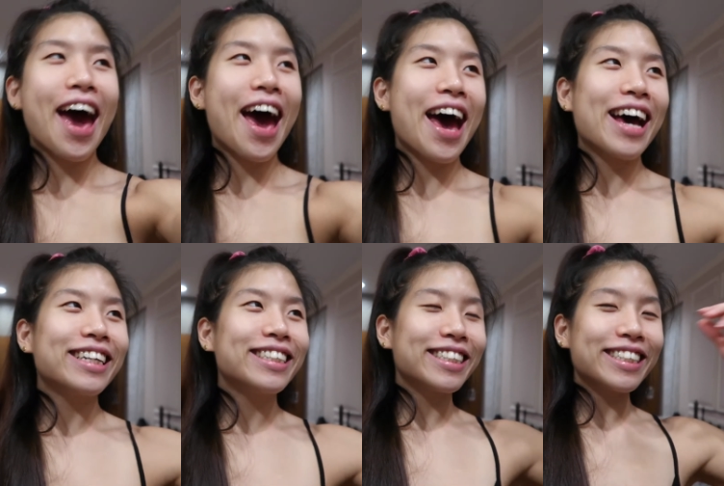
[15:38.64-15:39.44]

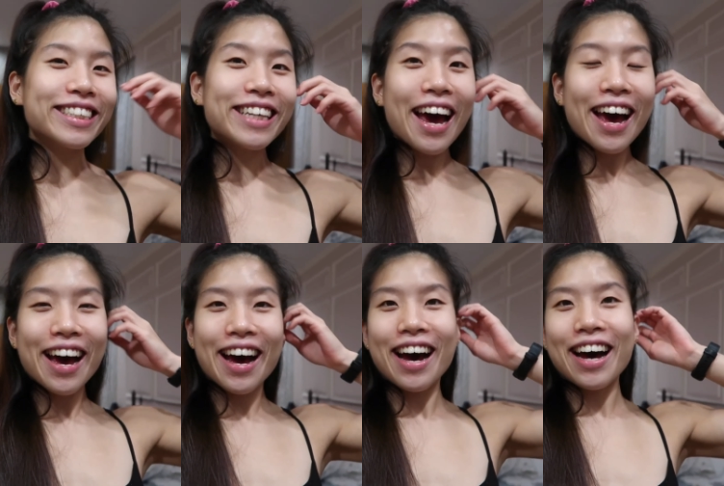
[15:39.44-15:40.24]
and
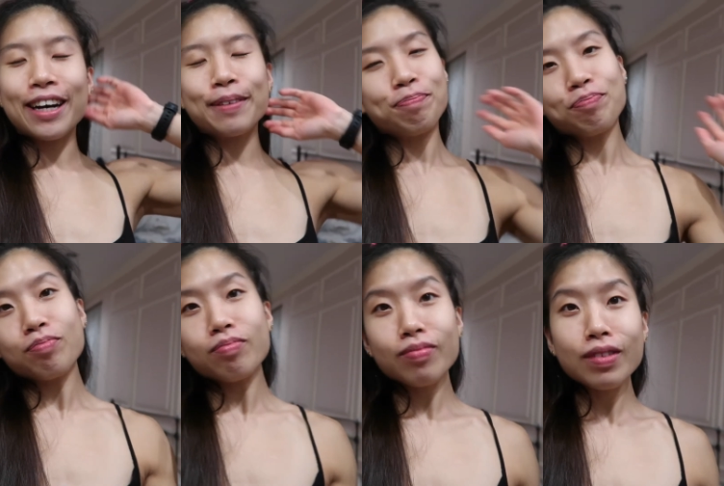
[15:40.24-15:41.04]
yeah
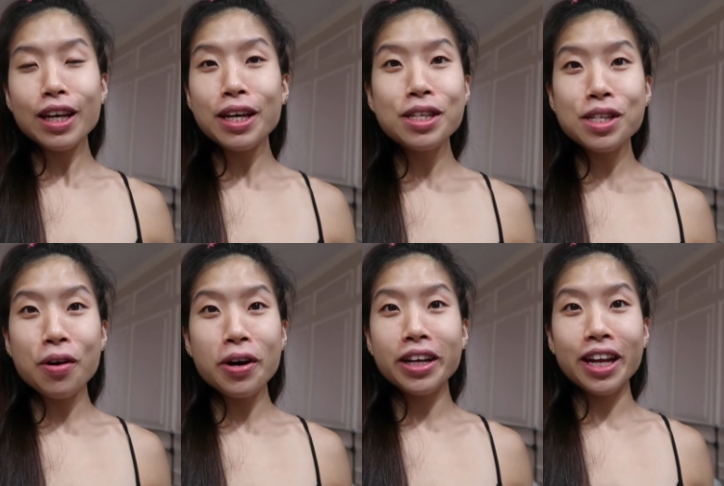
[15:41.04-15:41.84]
I'm
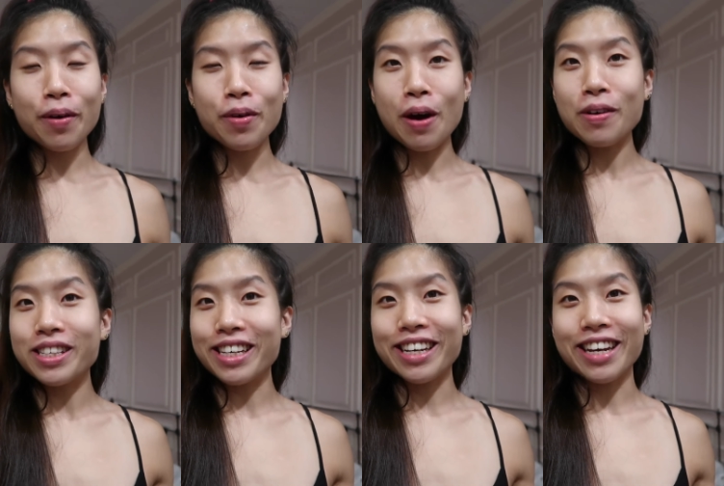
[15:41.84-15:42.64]
sorry, like when I
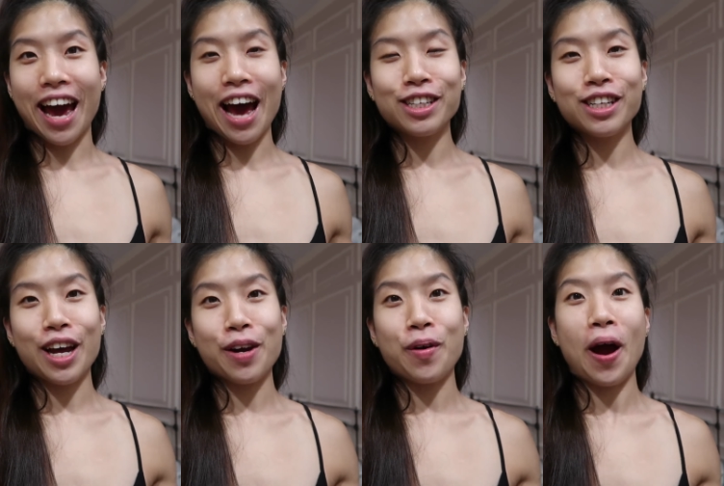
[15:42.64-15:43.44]
was eating, I had to
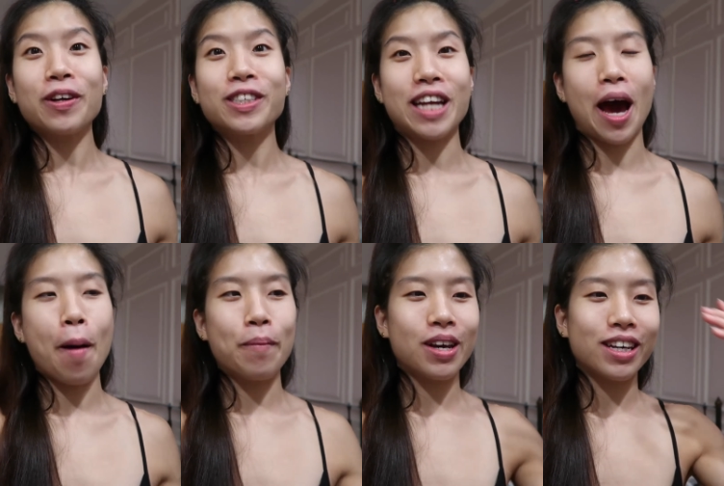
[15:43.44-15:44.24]
like crouch
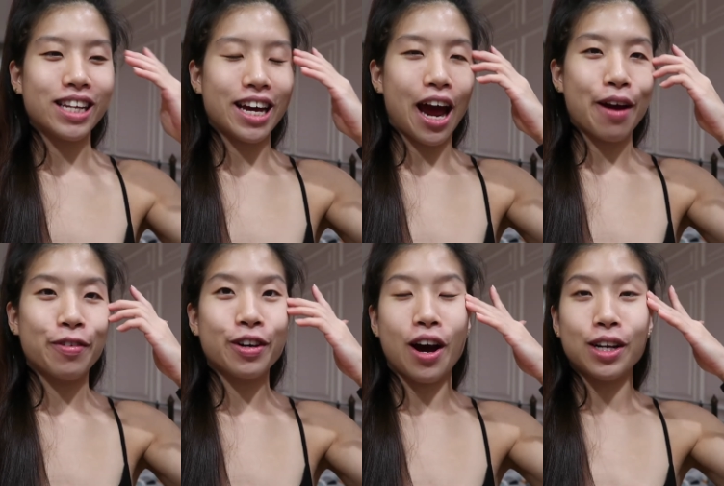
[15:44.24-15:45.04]
down because like I
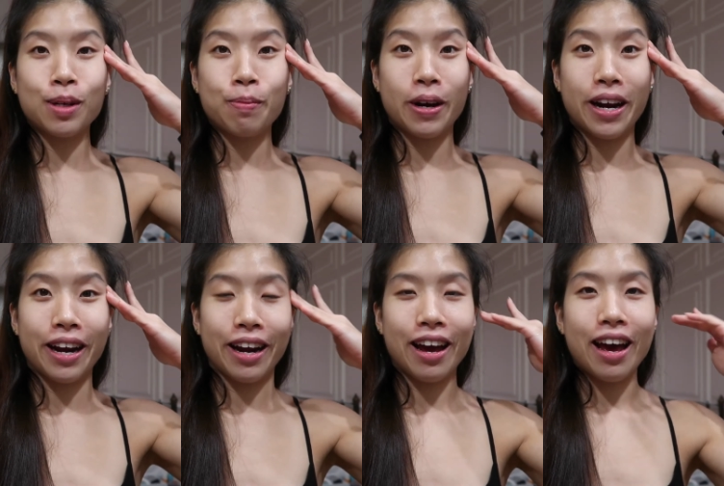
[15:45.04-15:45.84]
forgot to
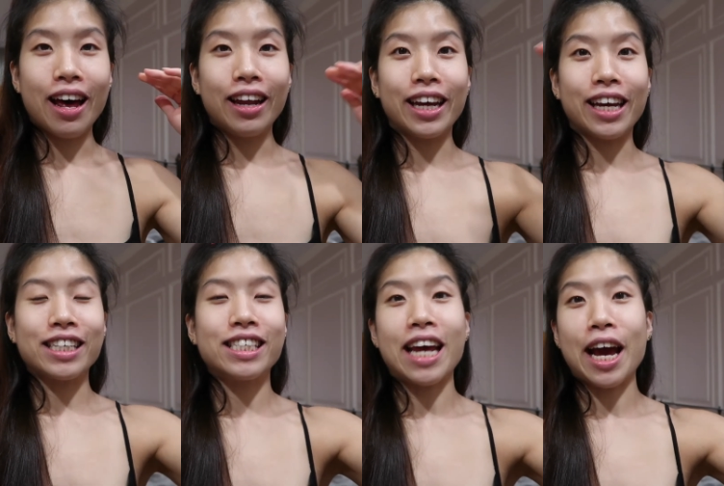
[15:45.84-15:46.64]
bring like a
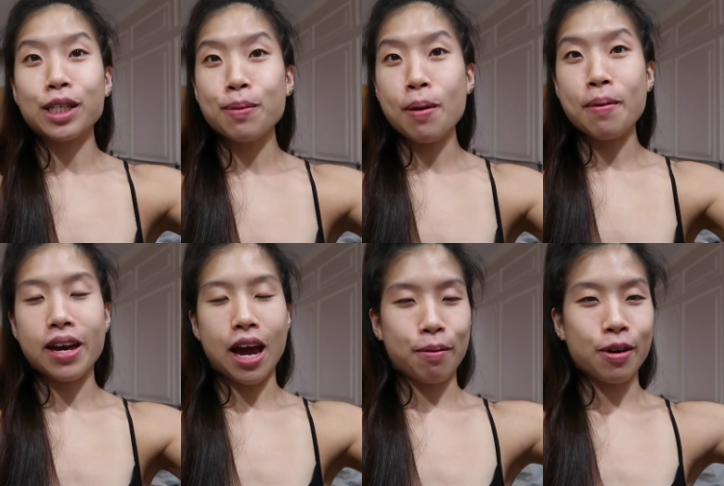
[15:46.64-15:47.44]
stand to put my
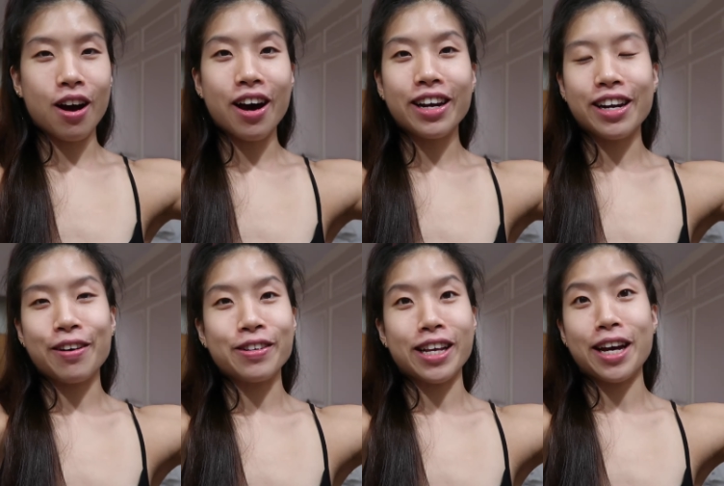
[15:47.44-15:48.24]
camera on and
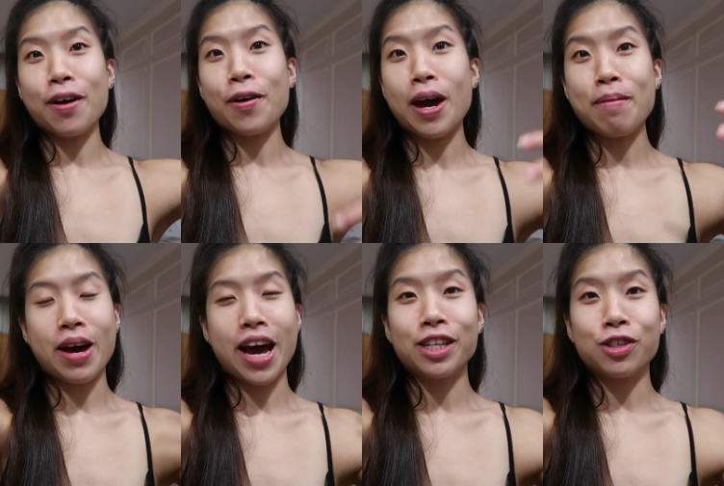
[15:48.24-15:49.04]
I was like, okay, my
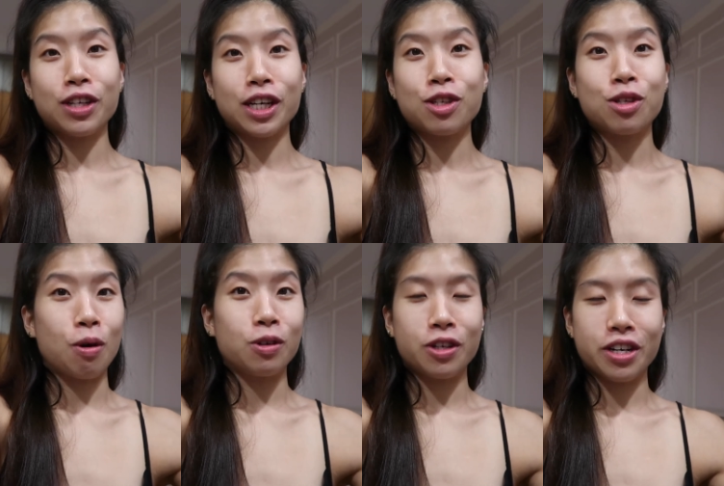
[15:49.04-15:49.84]
hands are like
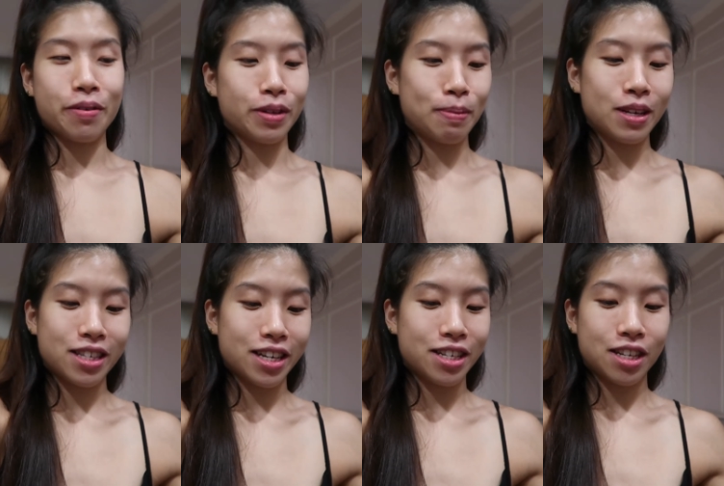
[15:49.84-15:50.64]
so dirty with
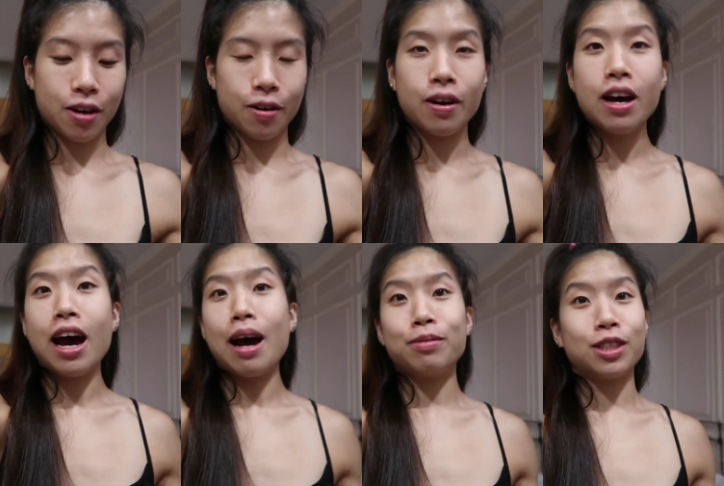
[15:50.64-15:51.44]
pizza, so
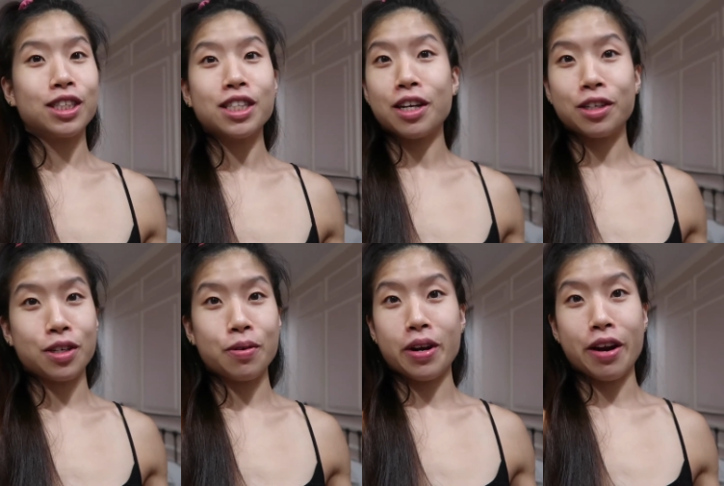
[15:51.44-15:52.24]
I'm just gonna
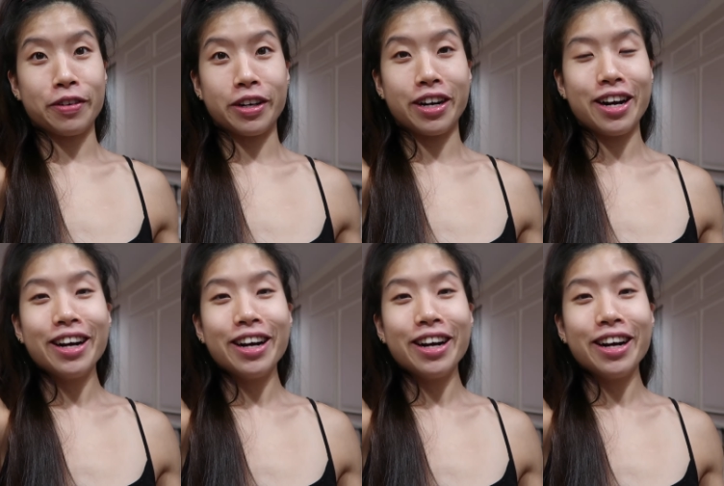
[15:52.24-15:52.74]
do whatever.